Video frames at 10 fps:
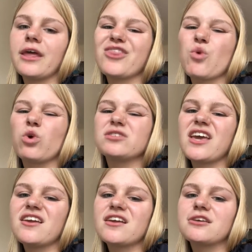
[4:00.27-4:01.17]
Like, they weren't
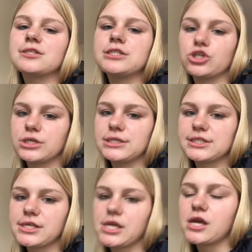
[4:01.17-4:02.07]
taken as
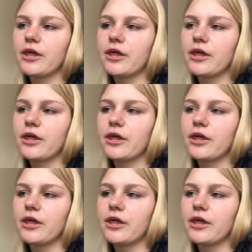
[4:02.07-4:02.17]
seriously.